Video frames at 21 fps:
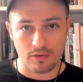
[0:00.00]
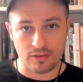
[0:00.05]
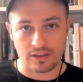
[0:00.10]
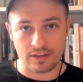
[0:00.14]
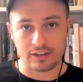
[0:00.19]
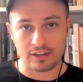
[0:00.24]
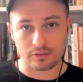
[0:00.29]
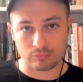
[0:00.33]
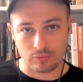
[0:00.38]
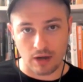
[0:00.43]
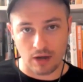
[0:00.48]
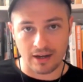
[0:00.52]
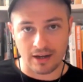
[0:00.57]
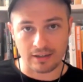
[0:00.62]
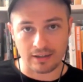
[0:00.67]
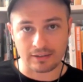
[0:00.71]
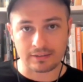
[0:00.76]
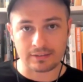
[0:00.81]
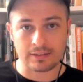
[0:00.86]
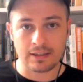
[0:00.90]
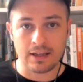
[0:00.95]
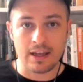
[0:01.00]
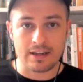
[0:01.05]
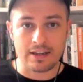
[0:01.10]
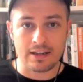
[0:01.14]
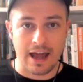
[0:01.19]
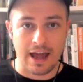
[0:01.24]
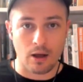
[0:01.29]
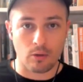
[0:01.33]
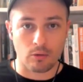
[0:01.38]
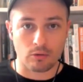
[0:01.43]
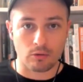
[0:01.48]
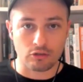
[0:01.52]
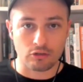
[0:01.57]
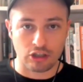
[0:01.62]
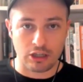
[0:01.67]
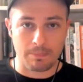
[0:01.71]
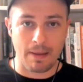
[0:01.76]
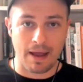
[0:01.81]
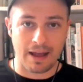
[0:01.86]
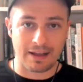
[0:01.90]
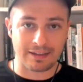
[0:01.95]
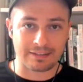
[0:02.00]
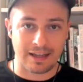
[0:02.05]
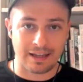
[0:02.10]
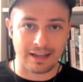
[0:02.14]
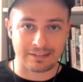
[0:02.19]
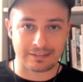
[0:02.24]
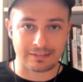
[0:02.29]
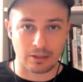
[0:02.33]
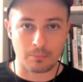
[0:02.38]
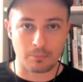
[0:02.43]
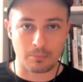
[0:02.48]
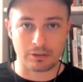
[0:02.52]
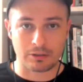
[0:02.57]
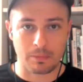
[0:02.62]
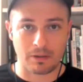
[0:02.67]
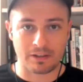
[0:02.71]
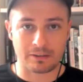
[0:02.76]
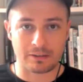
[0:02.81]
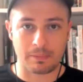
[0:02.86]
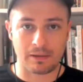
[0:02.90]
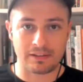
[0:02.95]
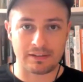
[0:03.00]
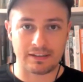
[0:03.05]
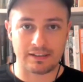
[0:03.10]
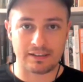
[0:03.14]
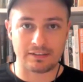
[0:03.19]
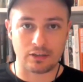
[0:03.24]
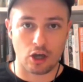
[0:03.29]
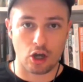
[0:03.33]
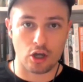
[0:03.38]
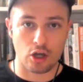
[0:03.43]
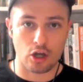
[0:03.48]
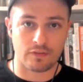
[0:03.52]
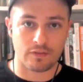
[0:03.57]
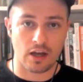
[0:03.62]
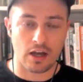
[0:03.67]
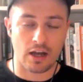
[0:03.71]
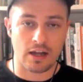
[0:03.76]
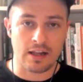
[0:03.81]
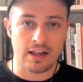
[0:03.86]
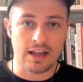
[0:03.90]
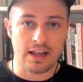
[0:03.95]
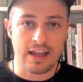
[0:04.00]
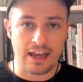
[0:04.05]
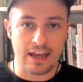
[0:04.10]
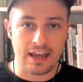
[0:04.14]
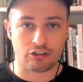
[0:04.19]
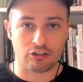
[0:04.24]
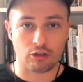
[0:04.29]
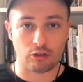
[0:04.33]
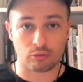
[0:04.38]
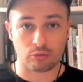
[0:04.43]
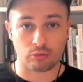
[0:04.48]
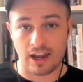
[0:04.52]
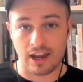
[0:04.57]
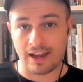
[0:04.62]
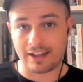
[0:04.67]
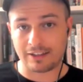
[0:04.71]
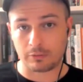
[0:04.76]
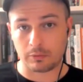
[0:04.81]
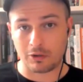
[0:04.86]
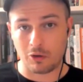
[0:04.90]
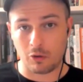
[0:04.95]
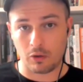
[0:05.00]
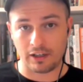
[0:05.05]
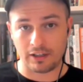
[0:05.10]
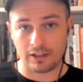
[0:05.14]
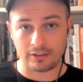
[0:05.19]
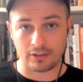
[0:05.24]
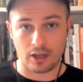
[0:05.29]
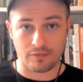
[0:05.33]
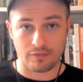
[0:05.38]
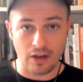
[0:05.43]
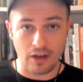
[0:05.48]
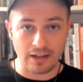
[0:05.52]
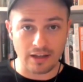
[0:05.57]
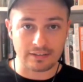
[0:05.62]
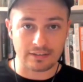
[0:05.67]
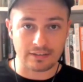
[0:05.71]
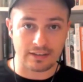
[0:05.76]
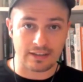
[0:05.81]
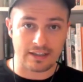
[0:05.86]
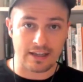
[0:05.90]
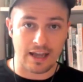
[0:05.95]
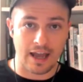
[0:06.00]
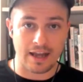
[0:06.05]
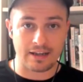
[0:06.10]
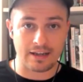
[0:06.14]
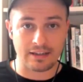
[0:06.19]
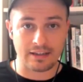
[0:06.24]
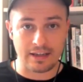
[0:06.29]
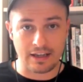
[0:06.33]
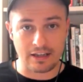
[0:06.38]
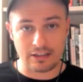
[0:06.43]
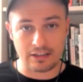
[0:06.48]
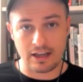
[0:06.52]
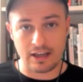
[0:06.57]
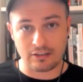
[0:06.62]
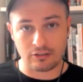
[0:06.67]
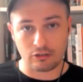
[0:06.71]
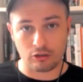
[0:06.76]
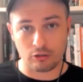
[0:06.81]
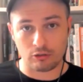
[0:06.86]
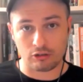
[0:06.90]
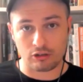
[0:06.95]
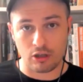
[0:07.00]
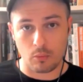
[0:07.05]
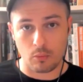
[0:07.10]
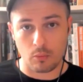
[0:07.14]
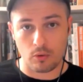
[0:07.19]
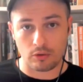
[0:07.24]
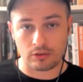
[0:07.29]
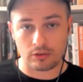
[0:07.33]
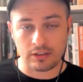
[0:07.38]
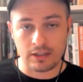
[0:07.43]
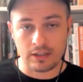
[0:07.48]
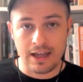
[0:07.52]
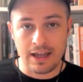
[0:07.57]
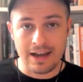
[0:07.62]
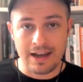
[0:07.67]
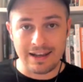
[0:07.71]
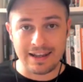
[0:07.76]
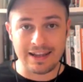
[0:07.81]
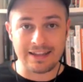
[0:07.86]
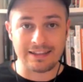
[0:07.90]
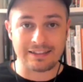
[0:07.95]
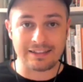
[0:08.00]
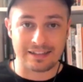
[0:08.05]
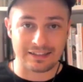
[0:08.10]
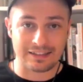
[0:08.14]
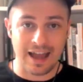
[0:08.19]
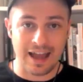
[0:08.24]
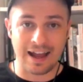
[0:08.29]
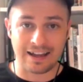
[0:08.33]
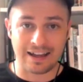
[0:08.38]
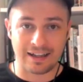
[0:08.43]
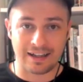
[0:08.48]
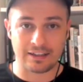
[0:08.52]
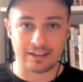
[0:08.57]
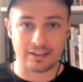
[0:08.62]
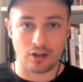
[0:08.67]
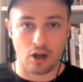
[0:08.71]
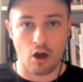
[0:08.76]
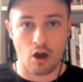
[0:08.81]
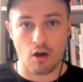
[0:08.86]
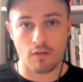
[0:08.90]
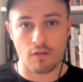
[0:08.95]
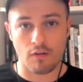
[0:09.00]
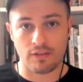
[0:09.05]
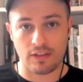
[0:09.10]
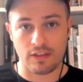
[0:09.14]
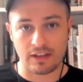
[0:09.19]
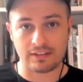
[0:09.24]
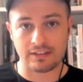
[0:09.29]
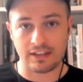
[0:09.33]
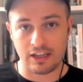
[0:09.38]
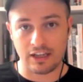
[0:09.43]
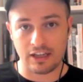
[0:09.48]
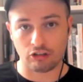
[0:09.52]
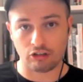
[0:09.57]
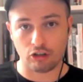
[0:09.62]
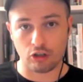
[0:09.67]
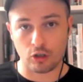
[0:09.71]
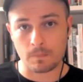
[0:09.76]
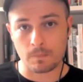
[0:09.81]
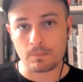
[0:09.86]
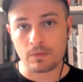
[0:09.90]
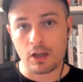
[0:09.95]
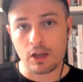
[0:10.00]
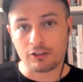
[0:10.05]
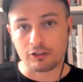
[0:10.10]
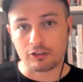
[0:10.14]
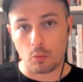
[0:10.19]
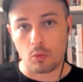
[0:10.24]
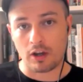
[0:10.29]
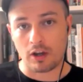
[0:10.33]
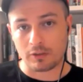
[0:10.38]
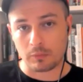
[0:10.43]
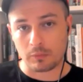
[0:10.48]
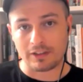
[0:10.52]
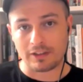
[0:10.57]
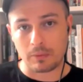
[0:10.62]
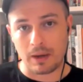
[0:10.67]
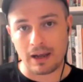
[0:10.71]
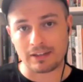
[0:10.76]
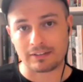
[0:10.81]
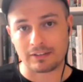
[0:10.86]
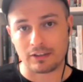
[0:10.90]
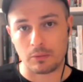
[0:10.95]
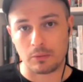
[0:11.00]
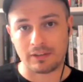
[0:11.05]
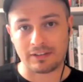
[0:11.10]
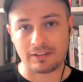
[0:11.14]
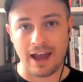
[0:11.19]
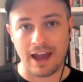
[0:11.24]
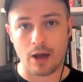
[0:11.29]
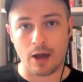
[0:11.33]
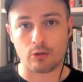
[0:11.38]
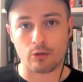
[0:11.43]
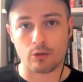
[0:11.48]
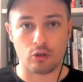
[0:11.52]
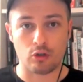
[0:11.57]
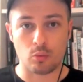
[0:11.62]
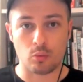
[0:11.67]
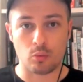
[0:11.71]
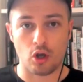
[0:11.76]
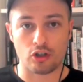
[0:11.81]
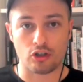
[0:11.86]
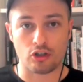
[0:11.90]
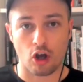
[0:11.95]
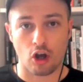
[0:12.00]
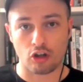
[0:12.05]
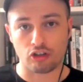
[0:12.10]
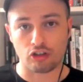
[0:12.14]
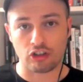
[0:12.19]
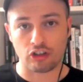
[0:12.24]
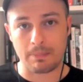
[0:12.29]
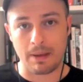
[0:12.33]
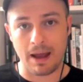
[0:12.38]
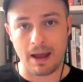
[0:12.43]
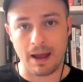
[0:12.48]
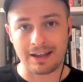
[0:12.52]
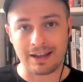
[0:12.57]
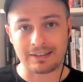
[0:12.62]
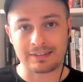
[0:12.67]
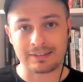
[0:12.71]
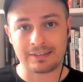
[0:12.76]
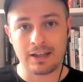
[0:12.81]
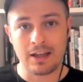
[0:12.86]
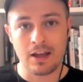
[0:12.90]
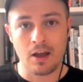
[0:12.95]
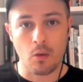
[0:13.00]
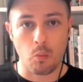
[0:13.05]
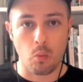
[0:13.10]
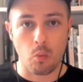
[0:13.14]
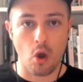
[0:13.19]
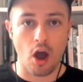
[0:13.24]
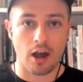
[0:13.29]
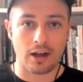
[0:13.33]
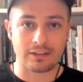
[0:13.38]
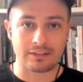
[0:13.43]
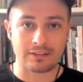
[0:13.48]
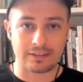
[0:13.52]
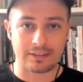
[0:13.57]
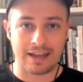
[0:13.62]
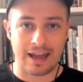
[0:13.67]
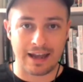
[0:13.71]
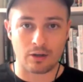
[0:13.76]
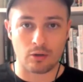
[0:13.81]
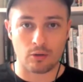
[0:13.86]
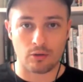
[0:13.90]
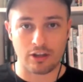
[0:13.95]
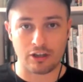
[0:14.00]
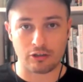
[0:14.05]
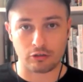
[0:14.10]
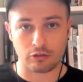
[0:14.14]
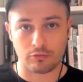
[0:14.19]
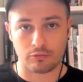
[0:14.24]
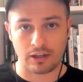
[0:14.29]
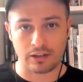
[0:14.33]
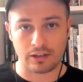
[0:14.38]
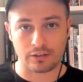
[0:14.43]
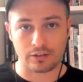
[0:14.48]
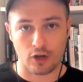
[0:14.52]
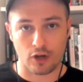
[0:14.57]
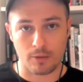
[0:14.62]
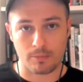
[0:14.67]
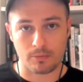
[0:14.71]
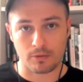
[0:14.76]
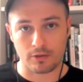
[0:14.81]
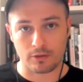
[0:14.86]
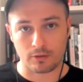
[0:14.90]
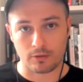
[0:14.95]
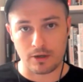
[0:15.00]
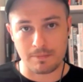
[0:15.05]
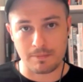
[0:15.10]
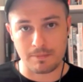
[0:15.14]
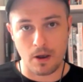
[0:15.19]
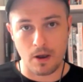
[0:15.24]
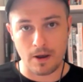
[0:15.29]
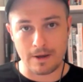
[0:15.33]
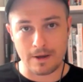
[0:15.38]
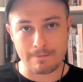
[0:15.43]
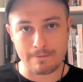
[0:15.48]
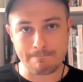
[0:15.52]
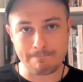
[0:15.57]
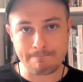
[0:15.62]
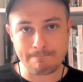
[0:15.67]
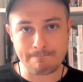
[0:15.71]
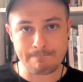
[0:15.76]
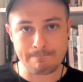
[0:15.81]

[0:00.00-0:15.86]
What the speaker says: within its ranks. Now, GPEx has some responsibilities over issues relating to equality and diversity and issues that would lead to the tackling of this issue. So what I wanted to ask you is how you would, on GPEx, work to tackle the issue of transphobia in the Green Party?